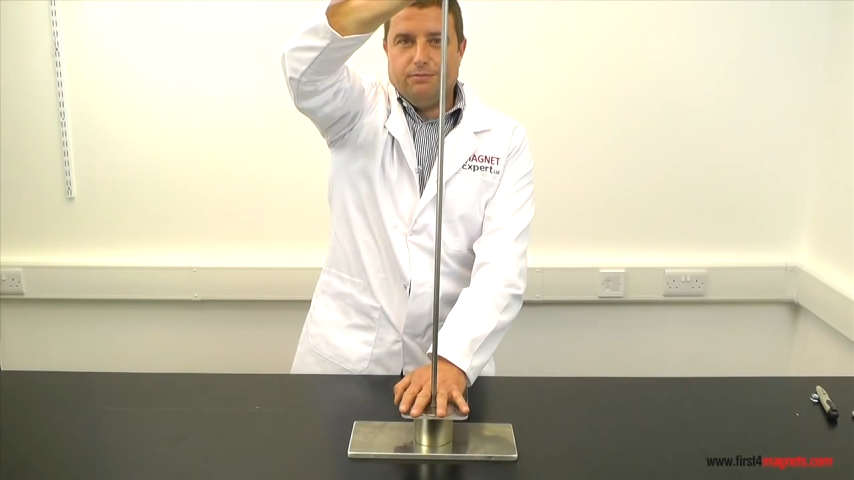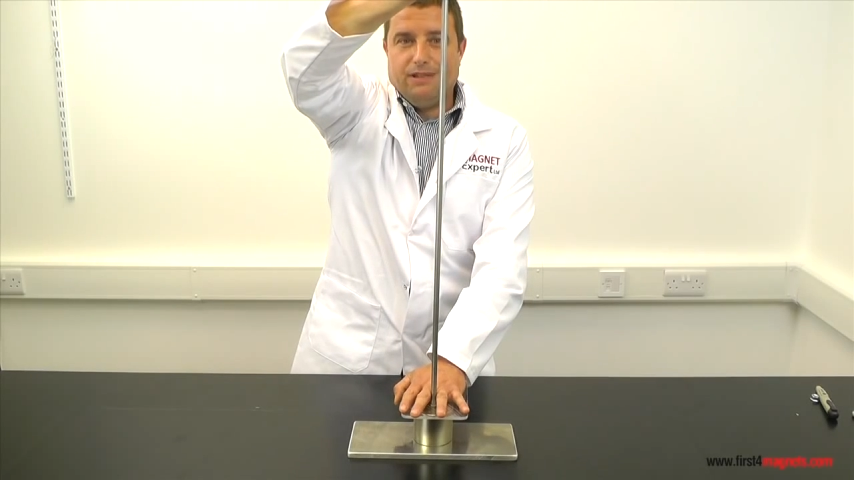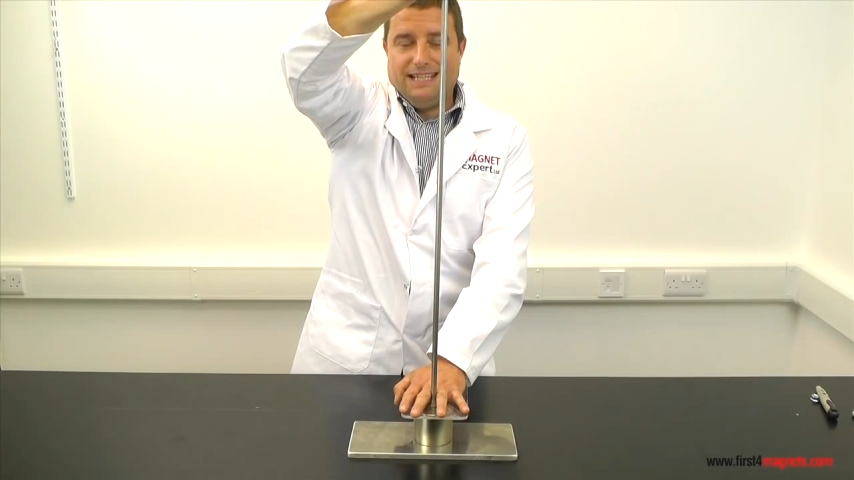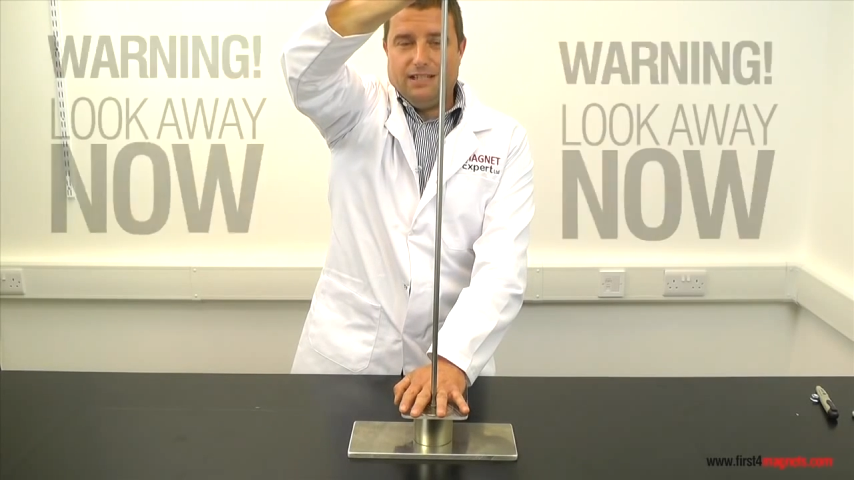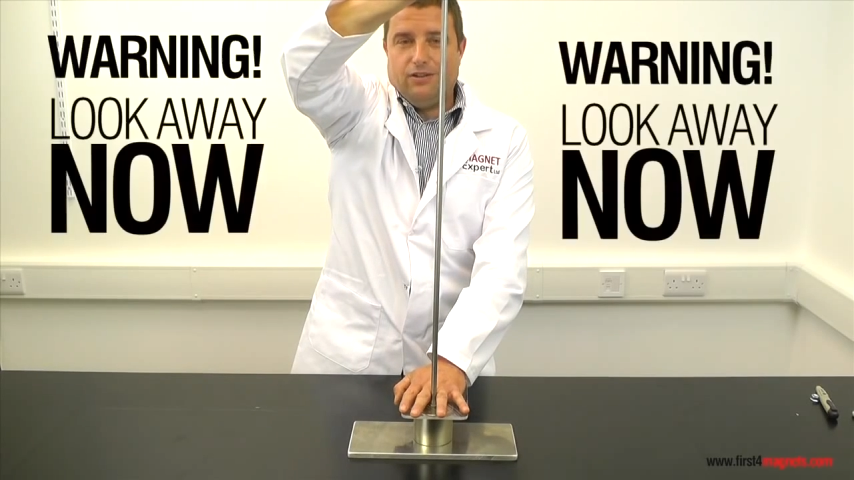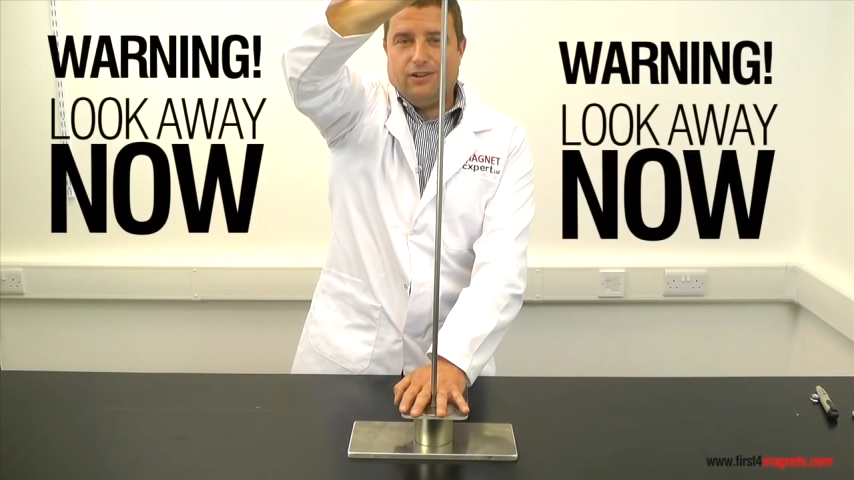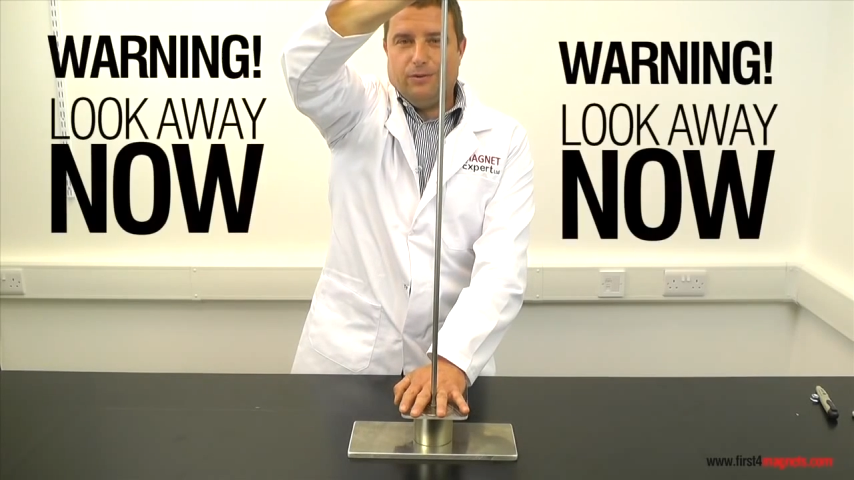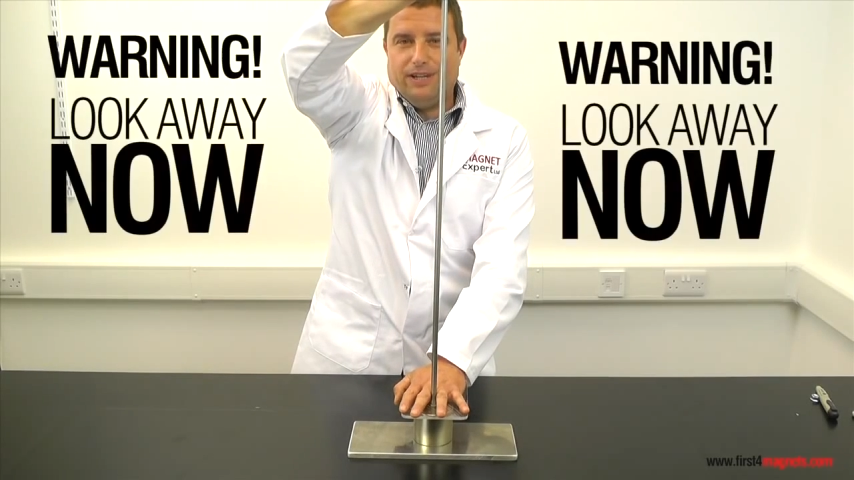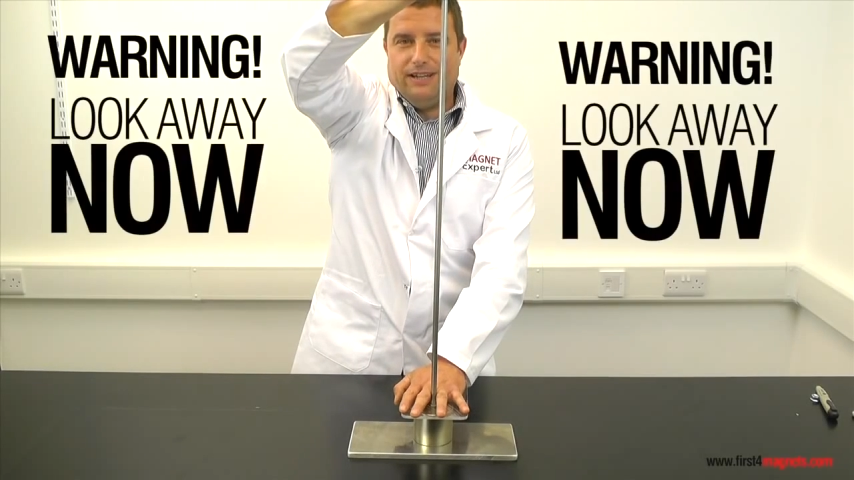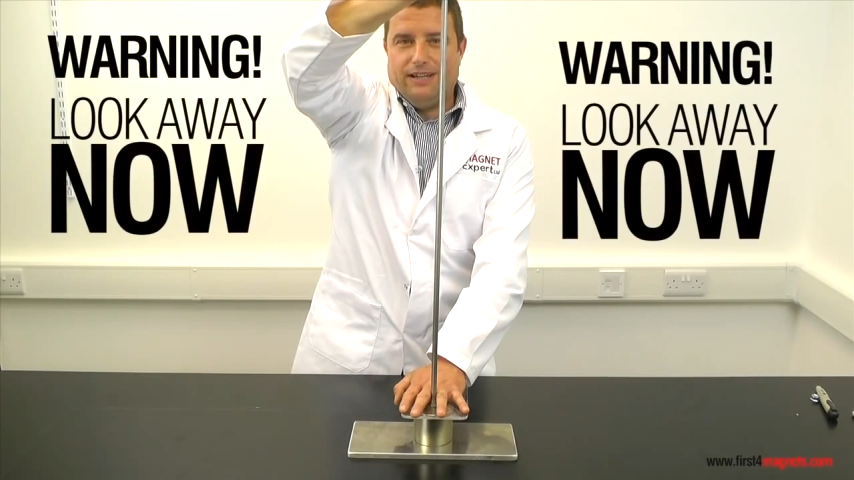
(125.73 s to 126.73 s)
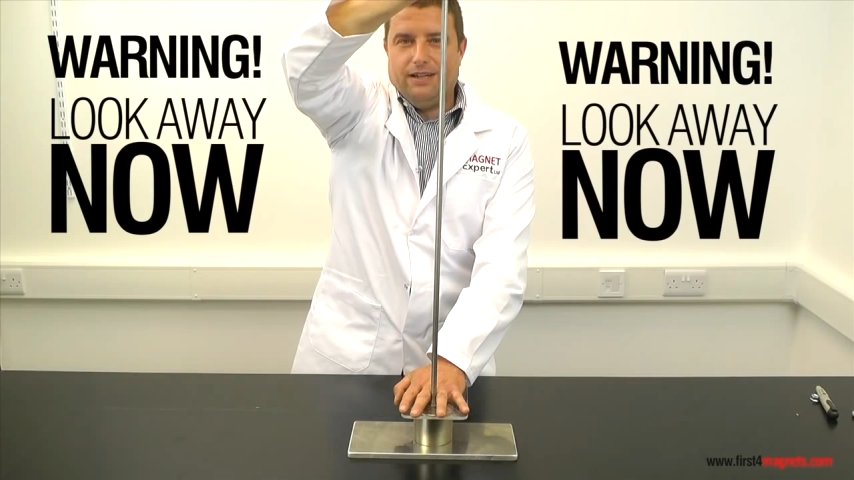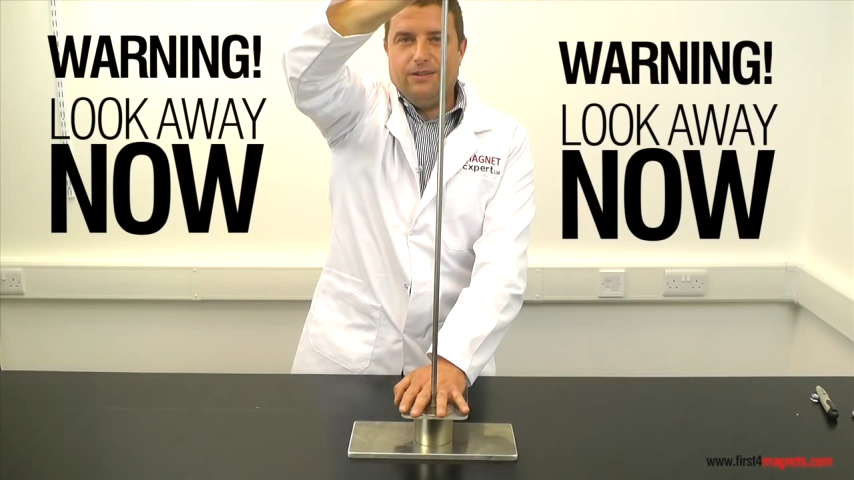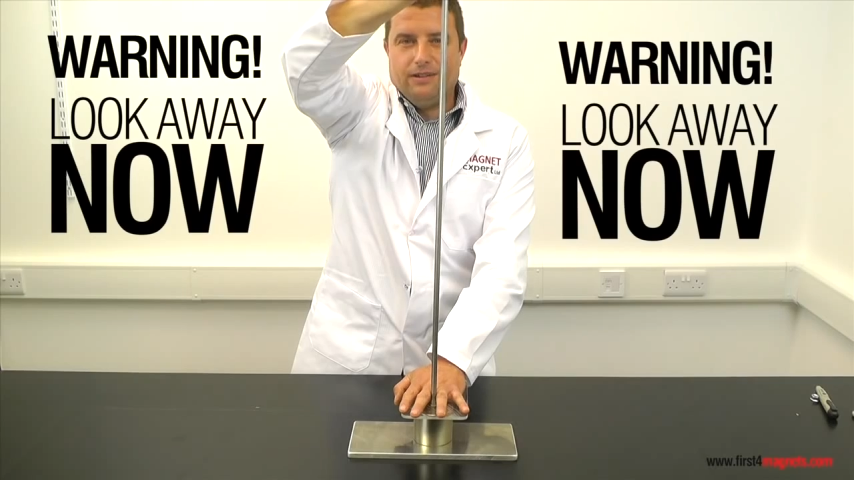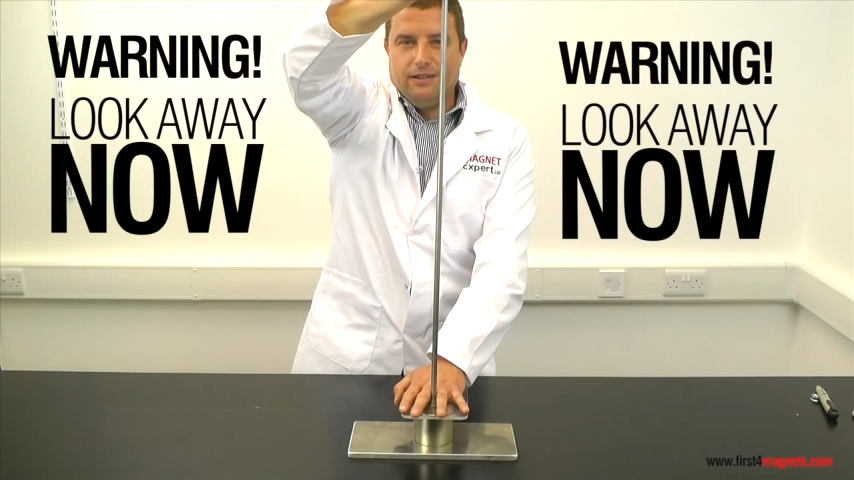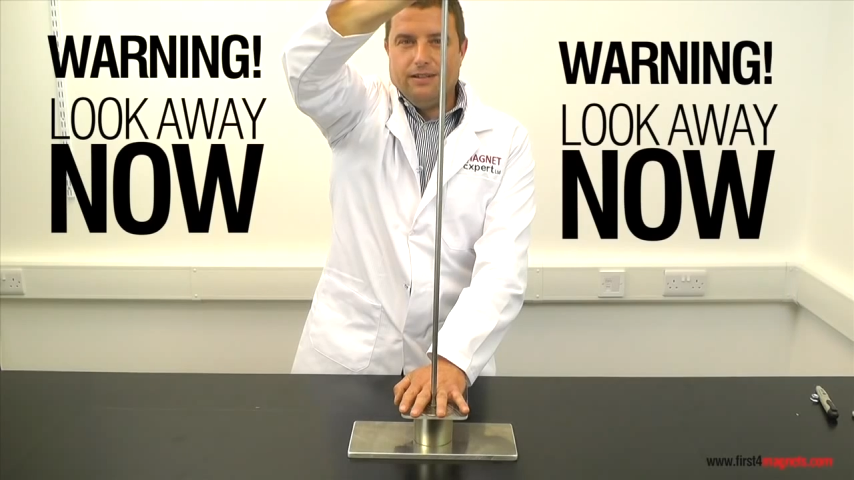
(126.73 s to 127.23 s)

please look away now.